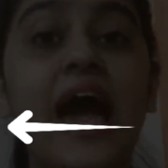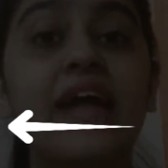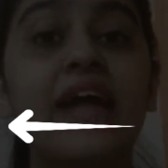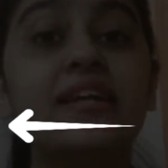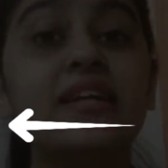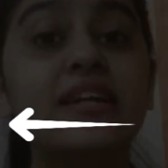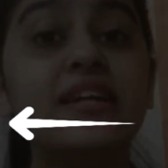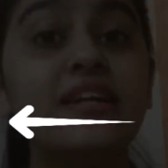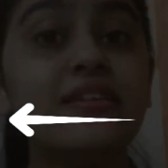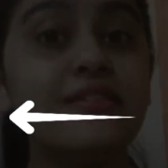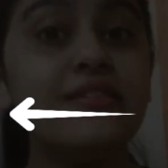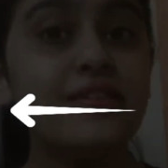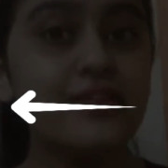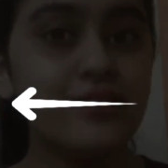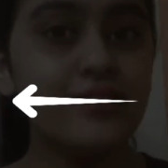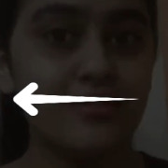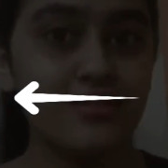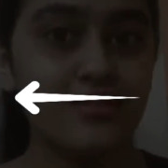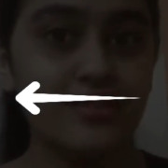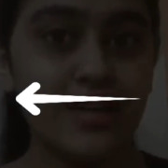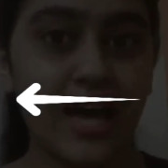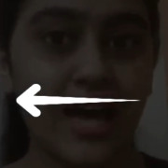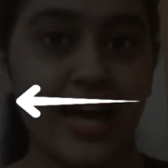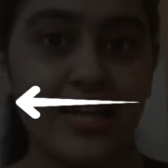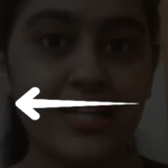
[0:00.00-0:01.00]
and in
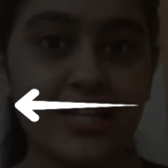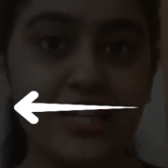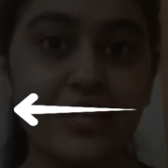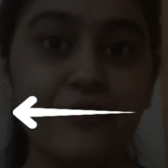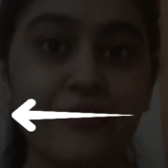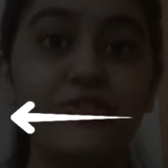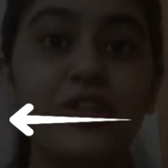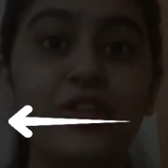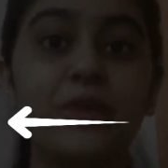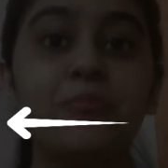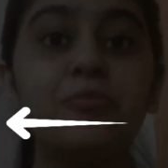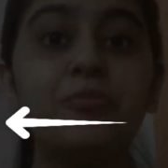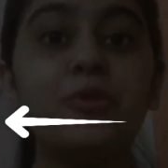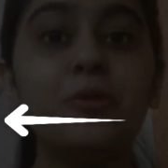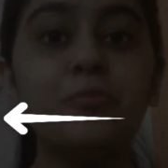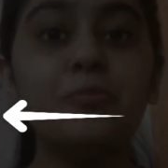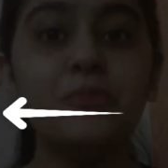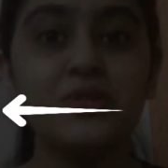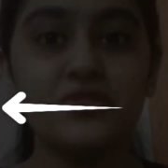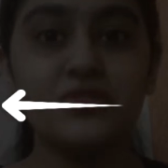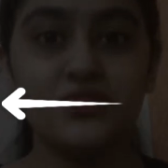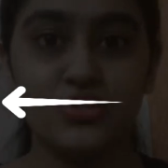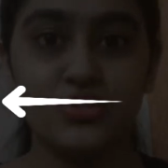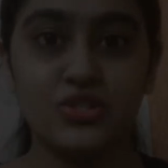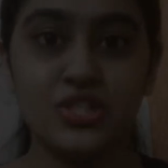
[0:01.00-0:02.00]
return I'll give them the
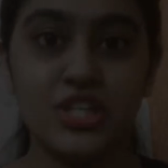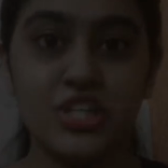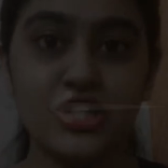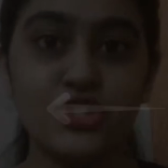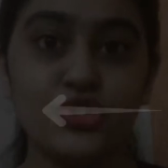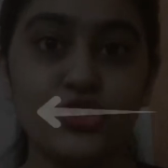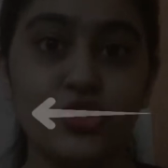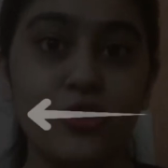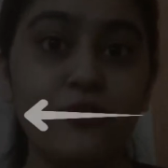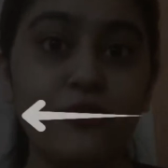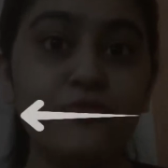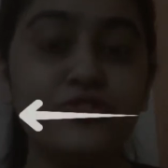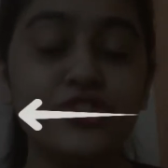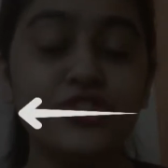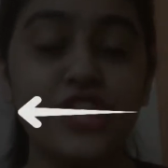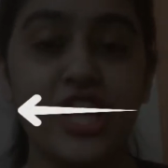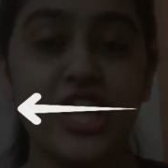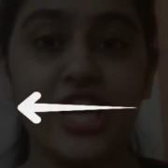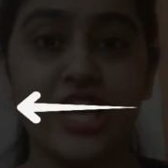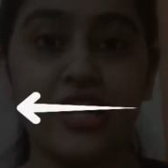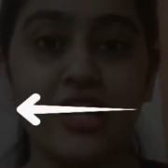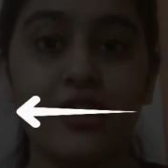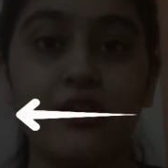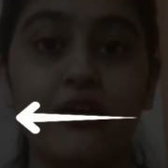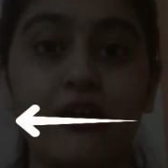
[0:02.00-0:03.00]
percentage of
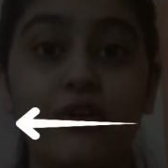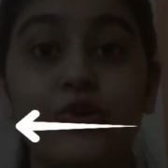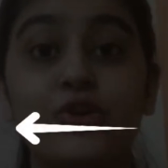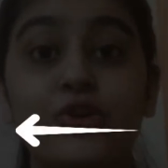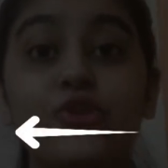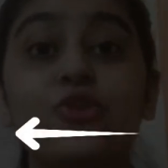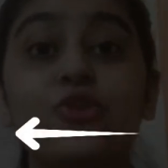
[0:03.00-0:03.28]
share, or